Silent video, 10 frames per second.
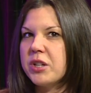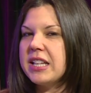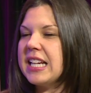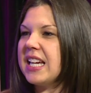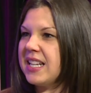
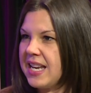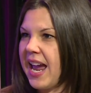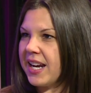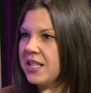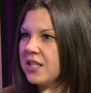really
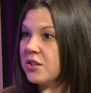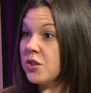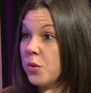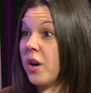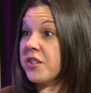connect
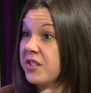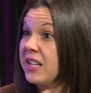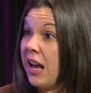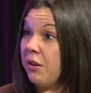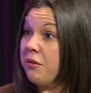to
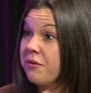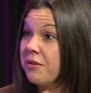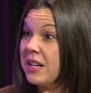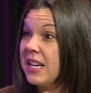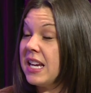
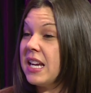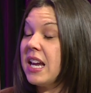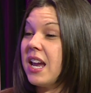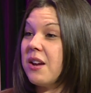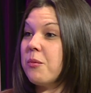ourself.
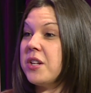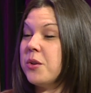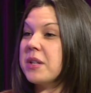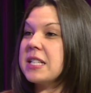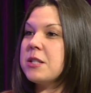And when
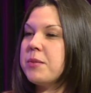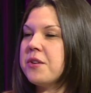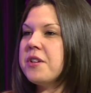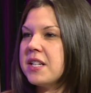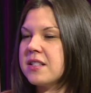you
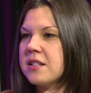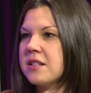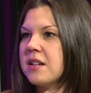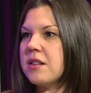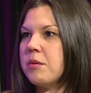
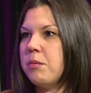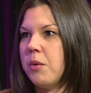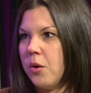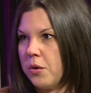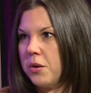experience the
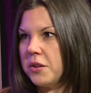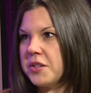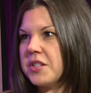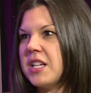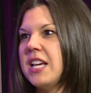
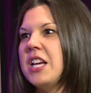bowls,